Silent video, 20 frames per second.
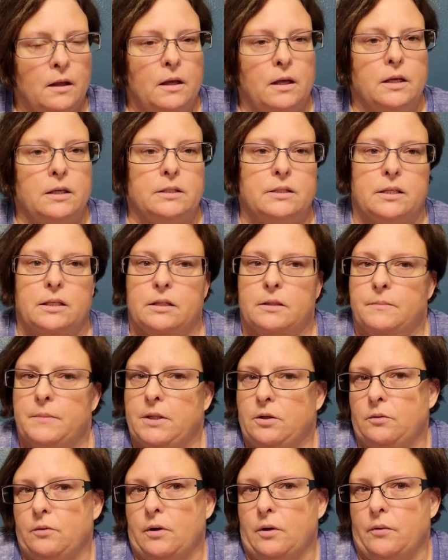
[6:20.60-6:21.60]
He seemed to be
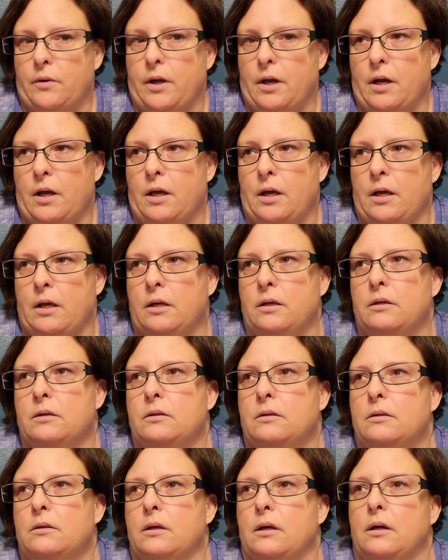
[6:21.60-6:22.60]
doing okay.
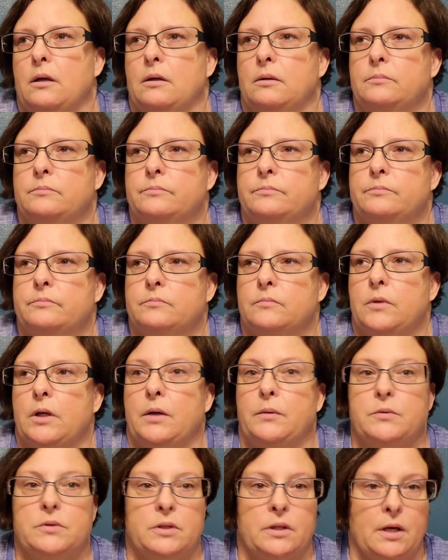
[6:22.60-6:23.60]

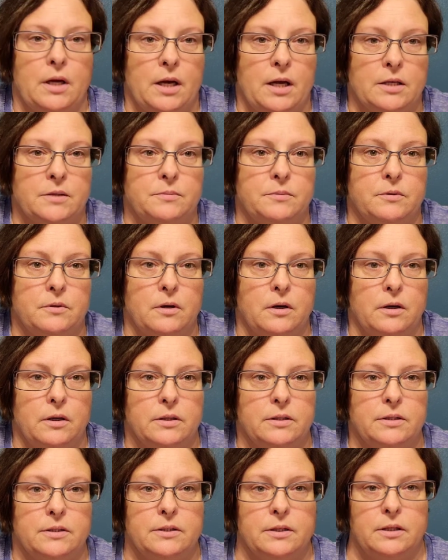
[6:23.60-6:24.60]
He was in the hospital
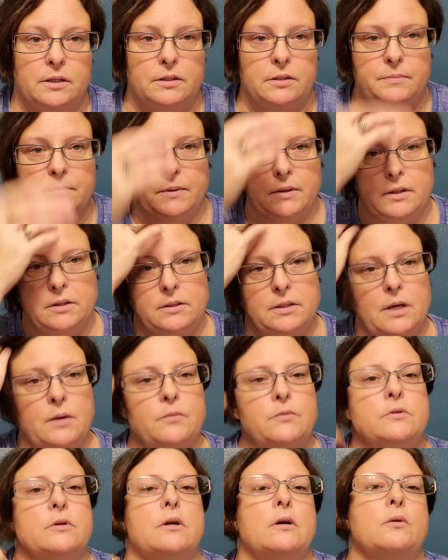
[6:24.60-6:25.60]
August 6th because that
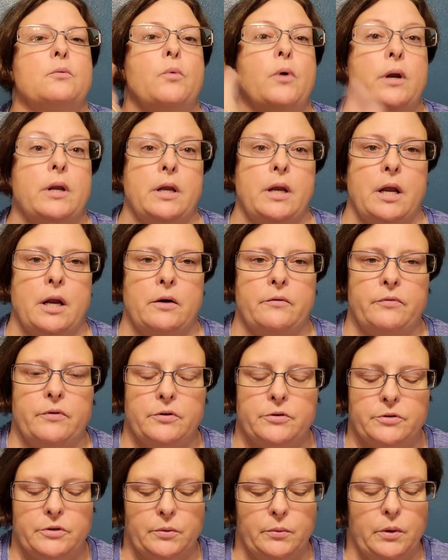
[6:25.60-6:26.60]
was our wedding
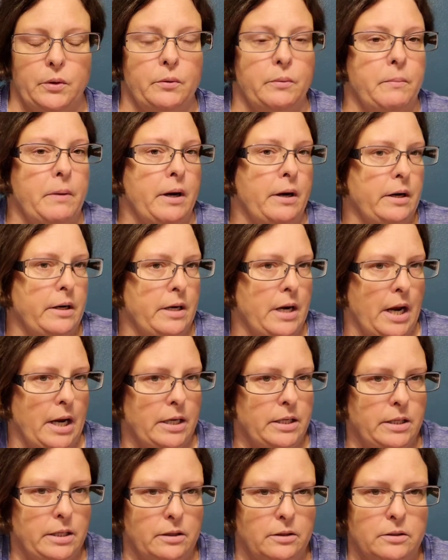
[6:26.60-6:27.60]
anniversary. We were married
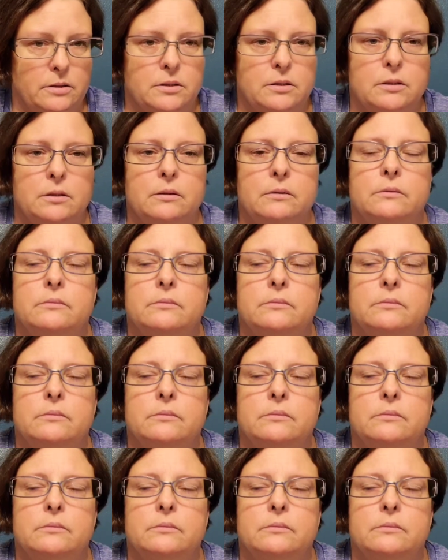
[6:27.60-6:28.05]
9 years.